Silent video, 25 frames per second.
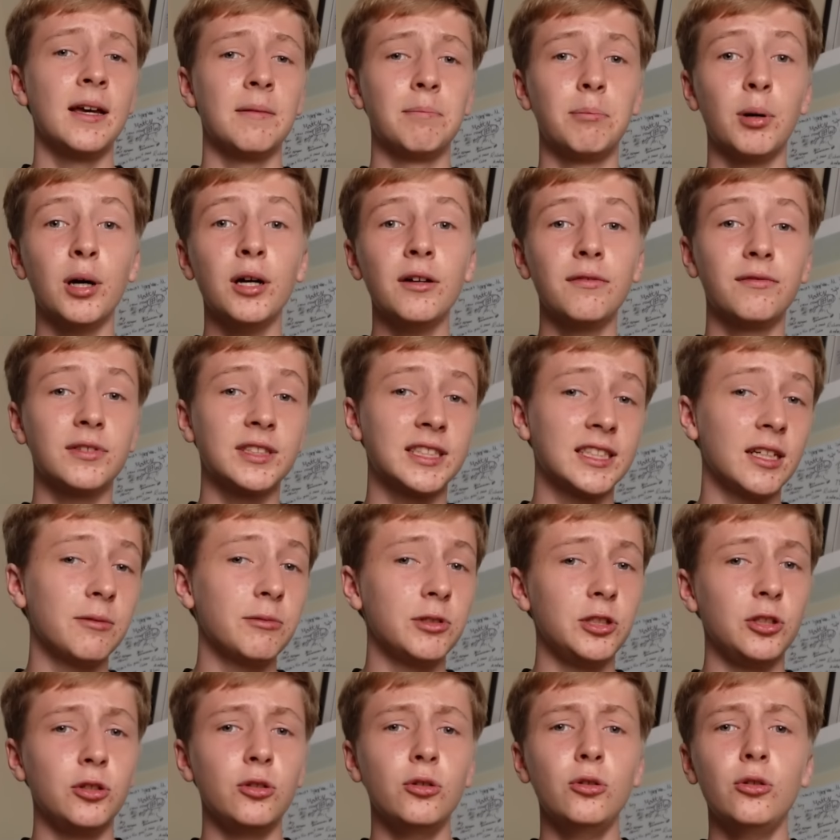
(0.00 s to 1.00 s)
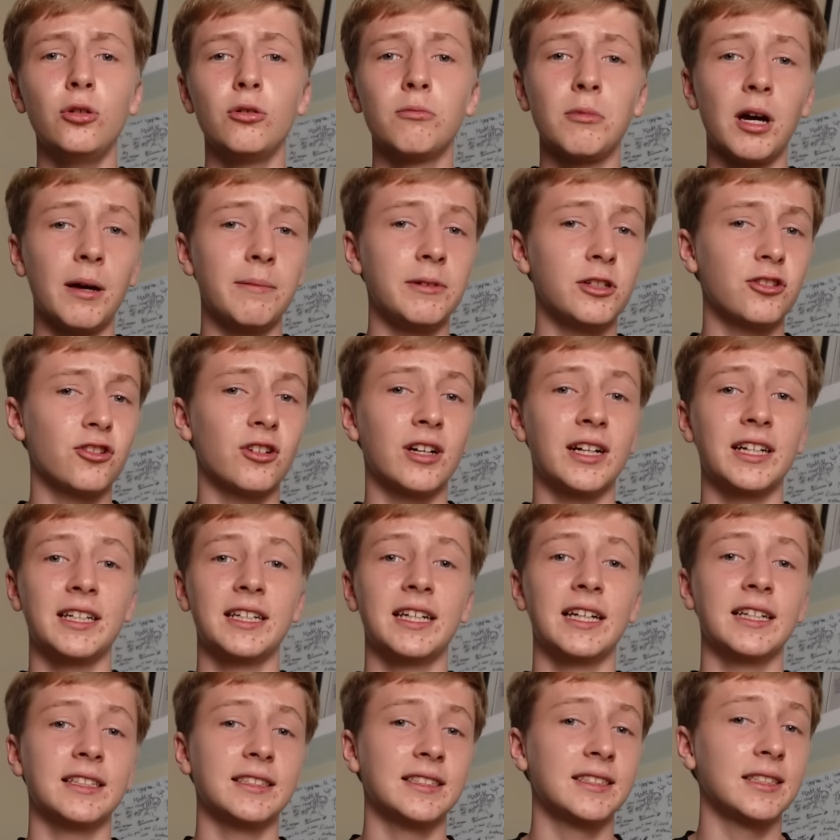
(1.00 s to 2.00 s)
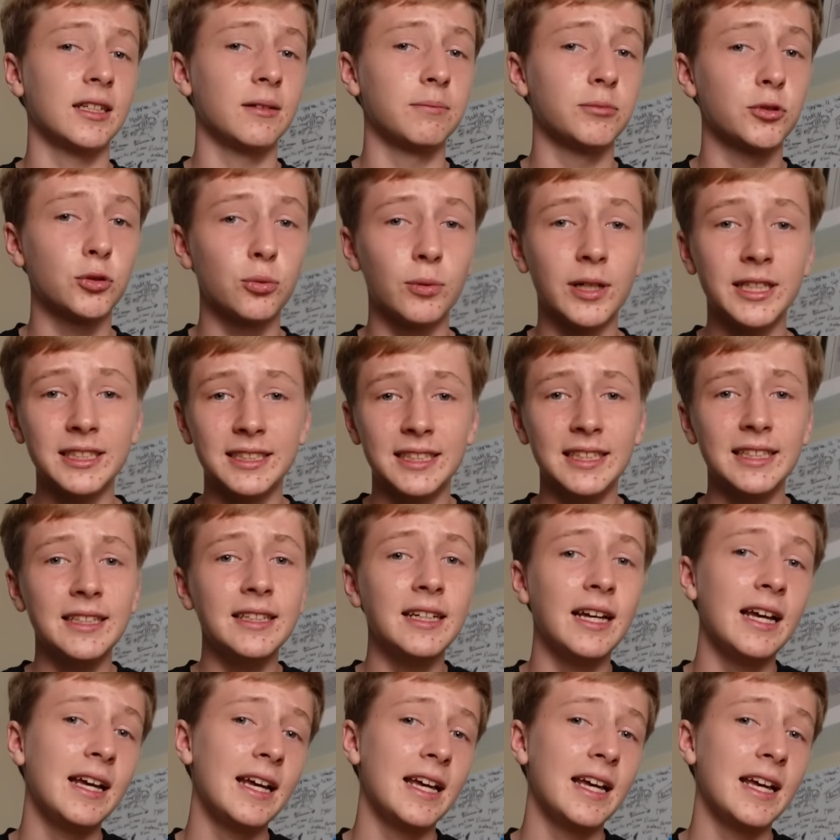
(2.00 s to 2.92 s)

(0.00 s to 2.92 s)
But for some of you who might be trying to get sub 20,